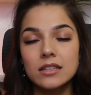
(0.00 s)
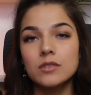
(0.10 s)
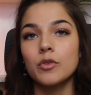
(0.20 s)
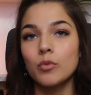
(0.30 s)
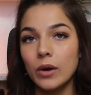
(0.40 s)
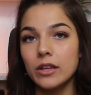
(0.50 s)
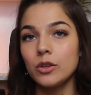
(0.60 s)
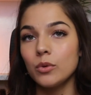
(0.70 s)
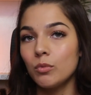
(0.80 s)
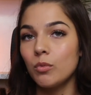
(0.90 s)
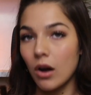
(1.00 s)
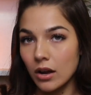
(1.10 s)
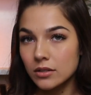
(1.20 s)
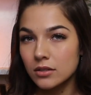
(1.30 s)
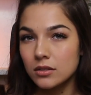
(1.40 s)
ask for what you
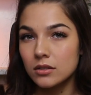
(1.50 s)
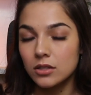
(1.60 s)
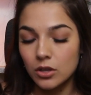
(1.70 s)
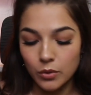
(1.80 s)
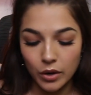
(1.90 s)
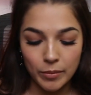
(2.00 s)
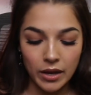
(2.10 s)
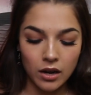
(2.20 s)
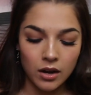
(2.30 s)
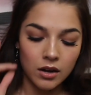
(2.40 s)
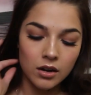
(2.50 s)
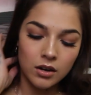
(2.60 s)
want. Do you know what I mean?